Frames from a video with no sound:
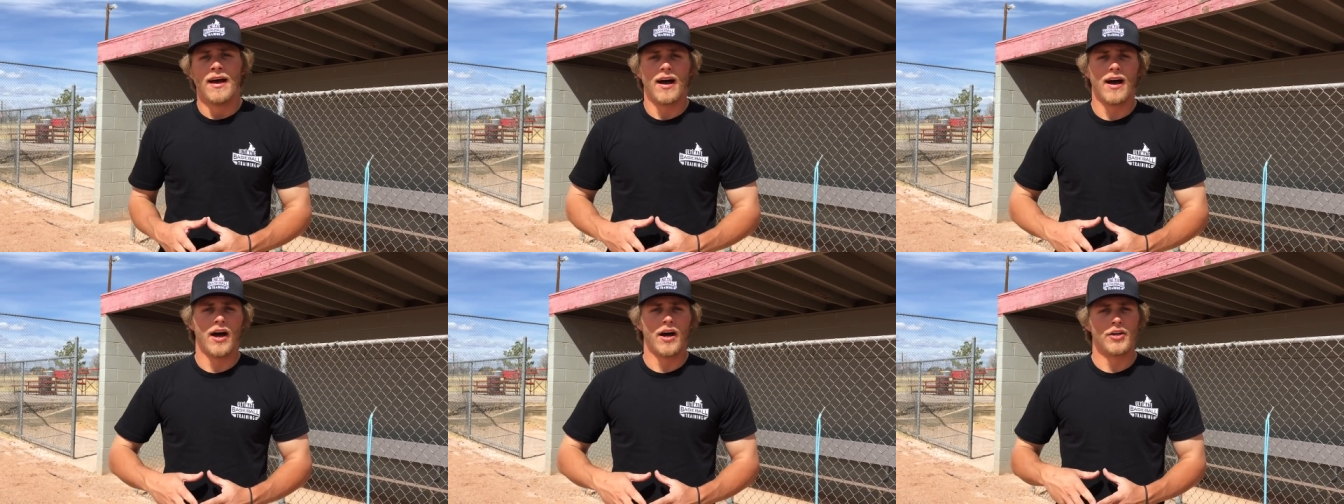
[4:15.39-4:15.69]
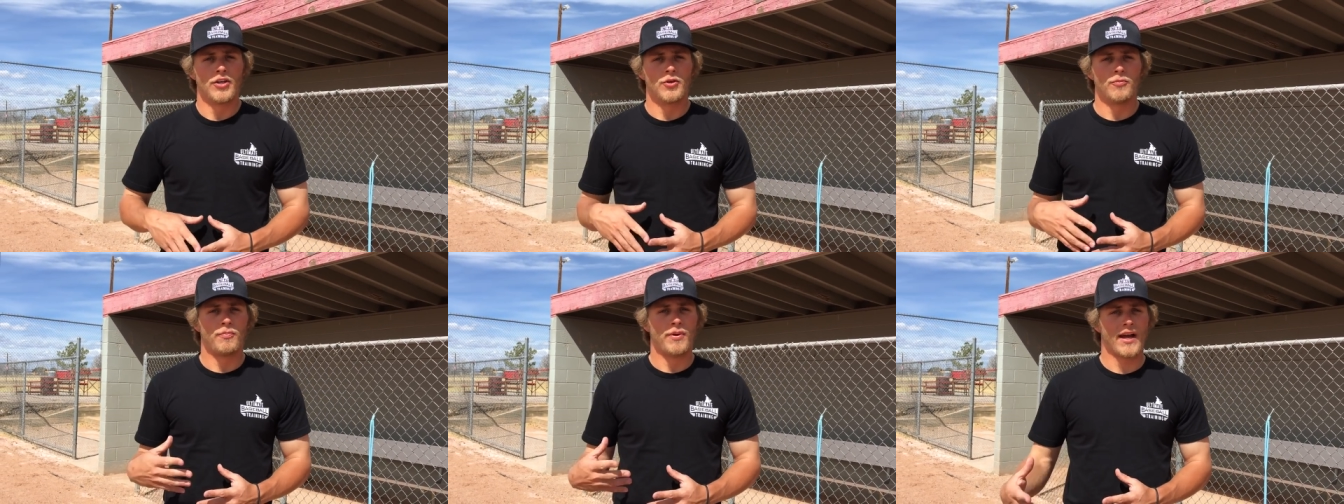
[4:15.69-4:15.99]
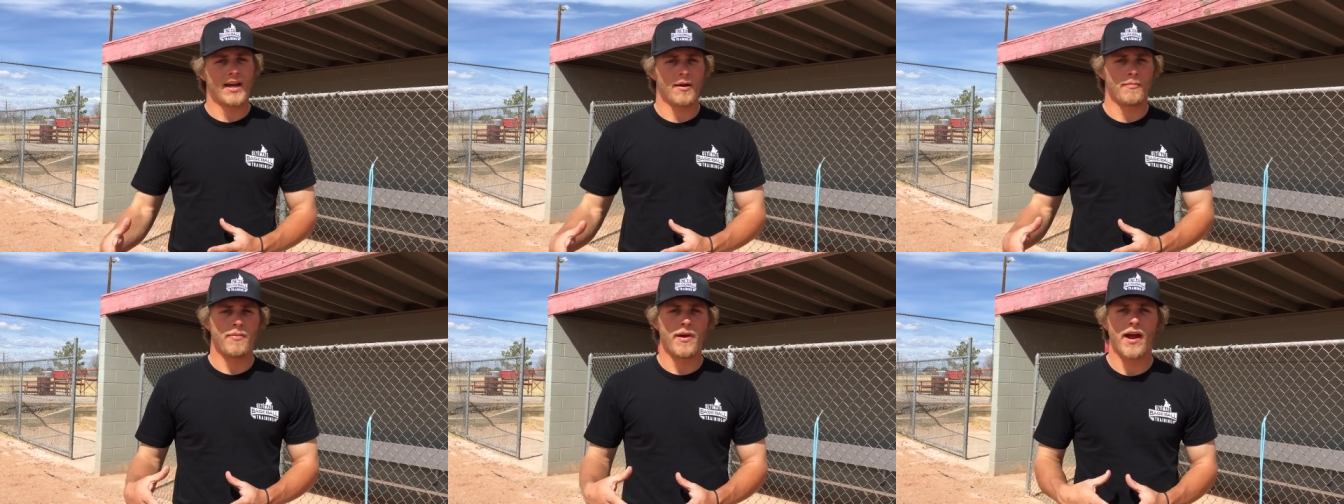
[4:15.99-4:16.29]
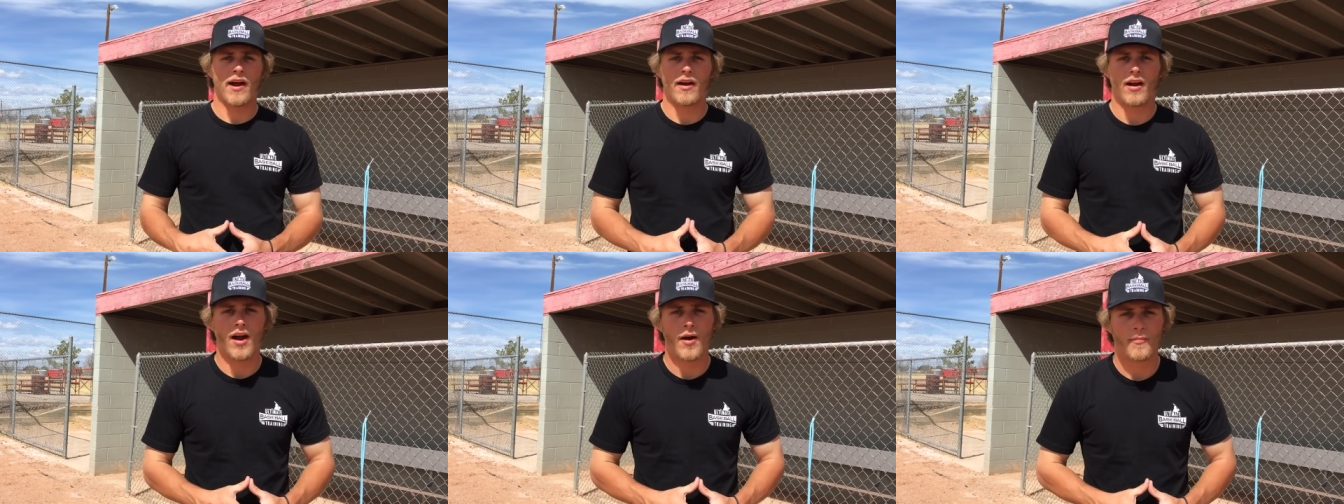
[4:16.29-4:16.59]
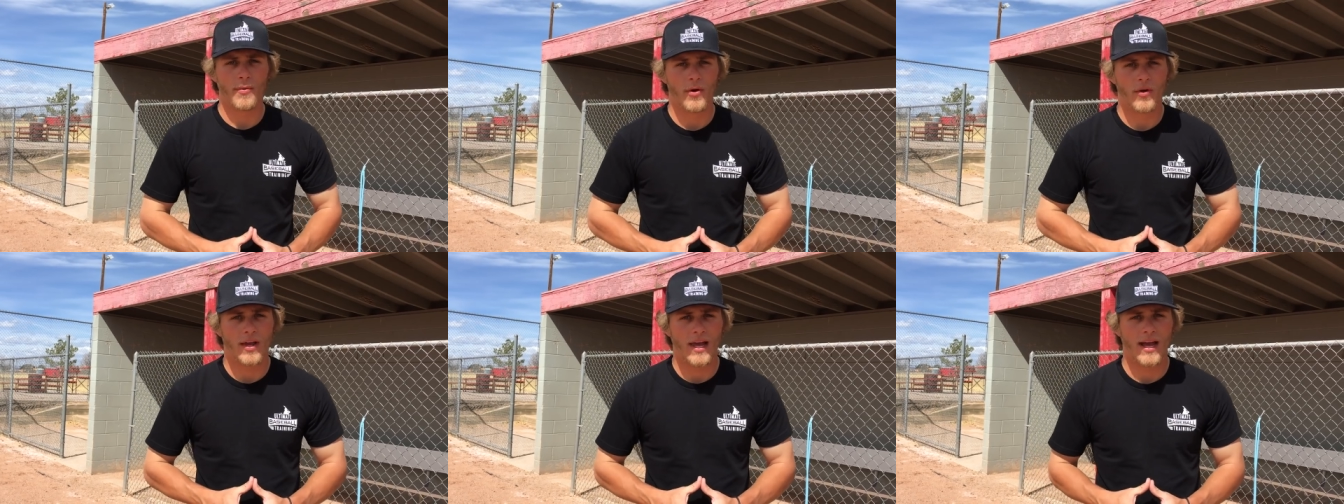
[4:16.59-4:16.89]
uh, you pick a pair
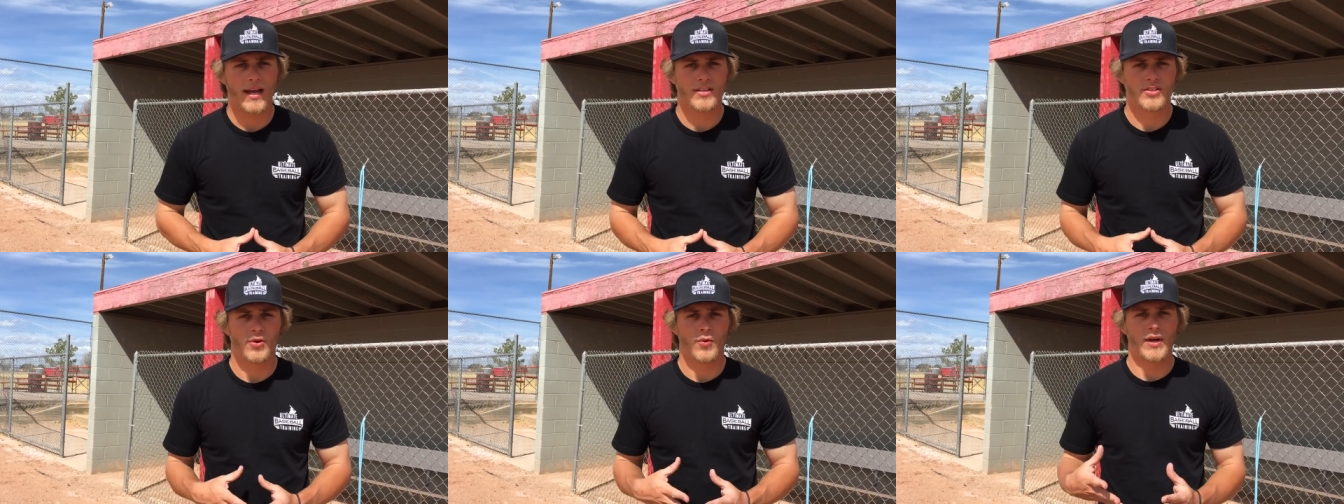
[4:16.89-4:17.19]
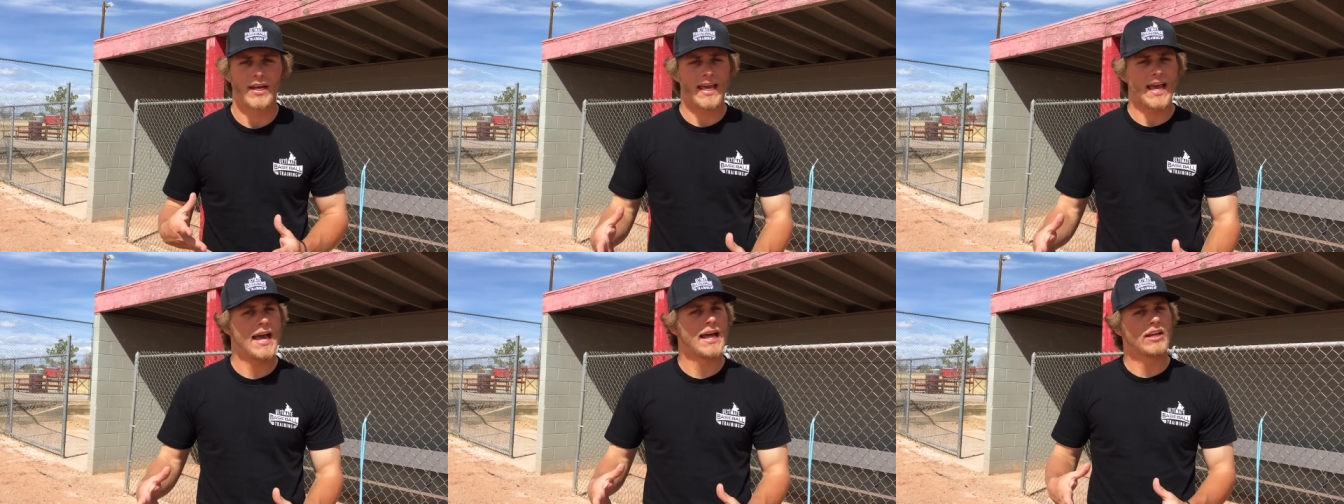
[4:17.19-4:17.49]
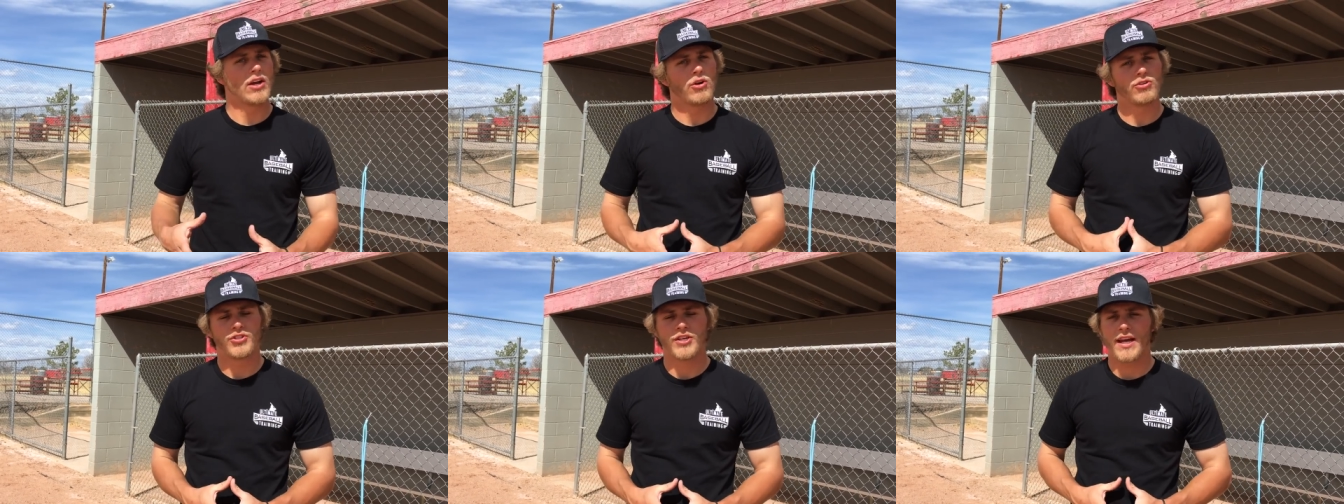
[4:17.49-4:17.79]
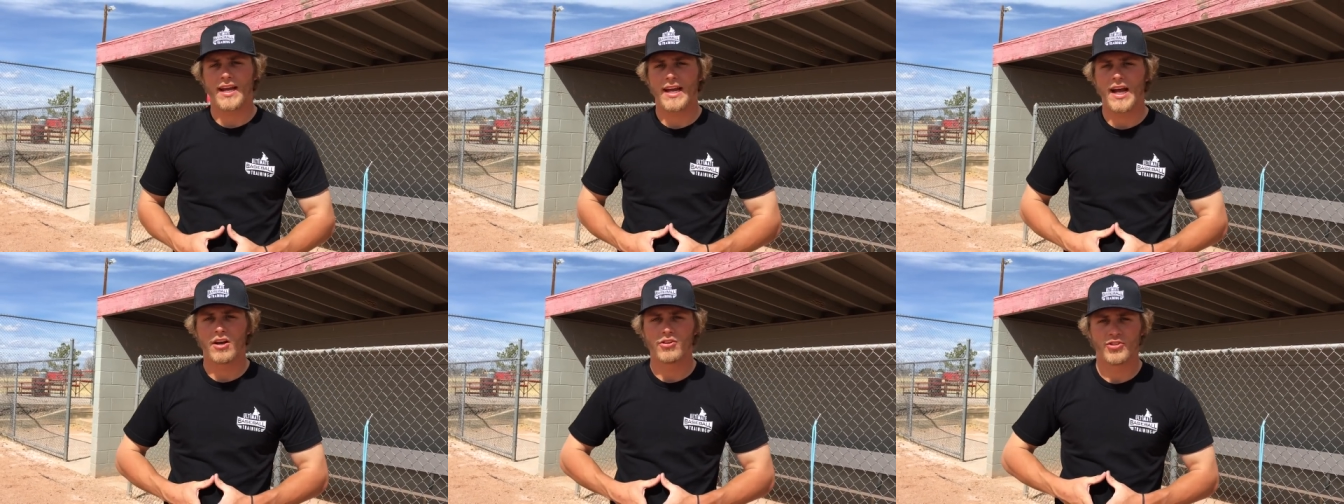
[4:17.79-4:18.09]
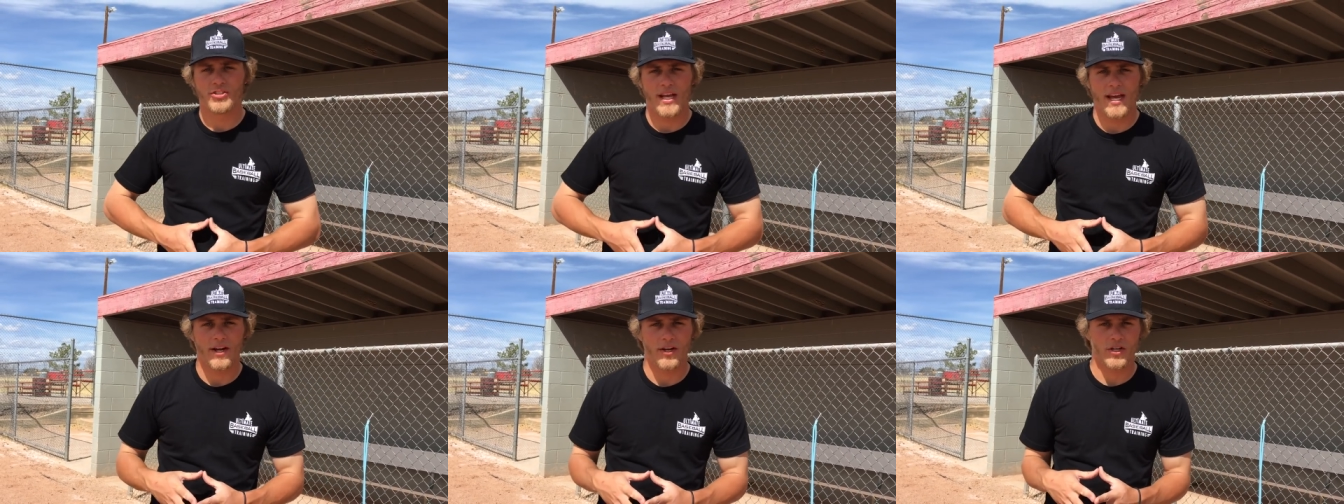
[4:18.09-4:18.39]
up, okay? So again, go check
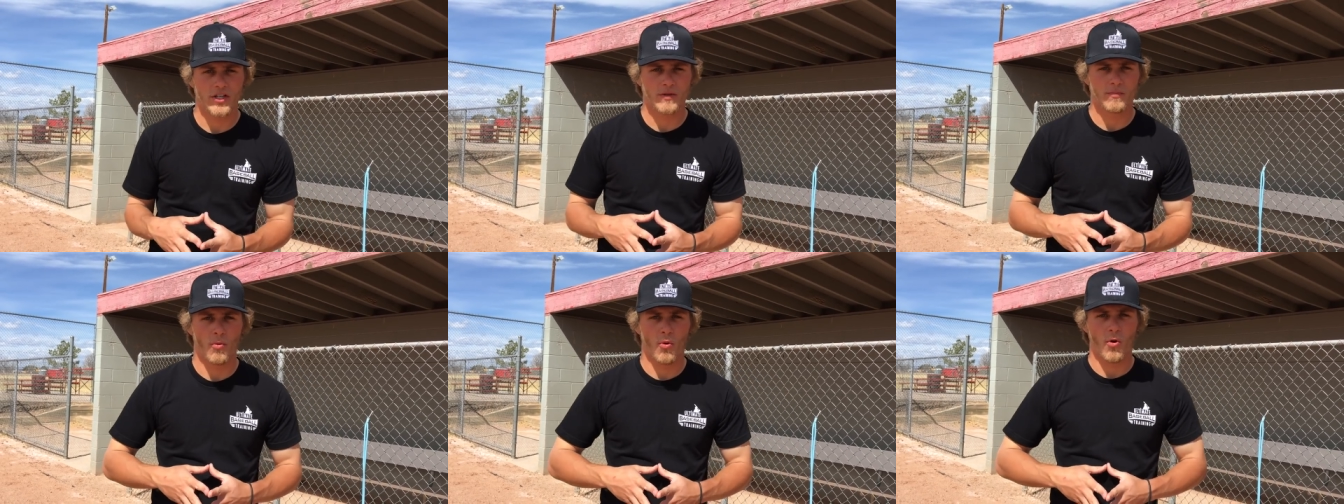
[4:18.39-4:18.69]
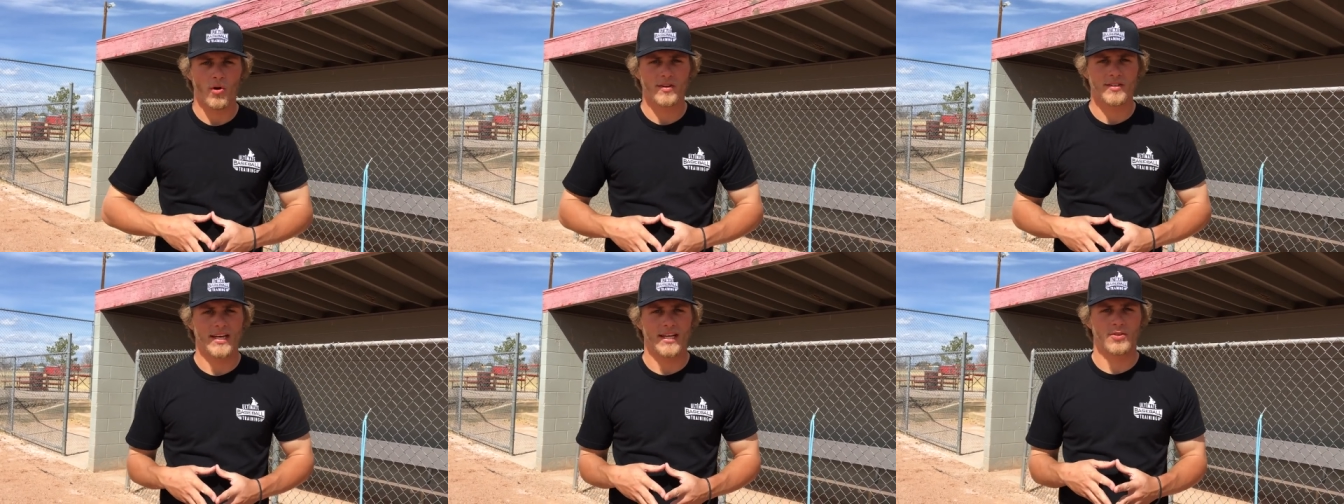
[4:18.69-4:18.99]
out Jaeger Sports.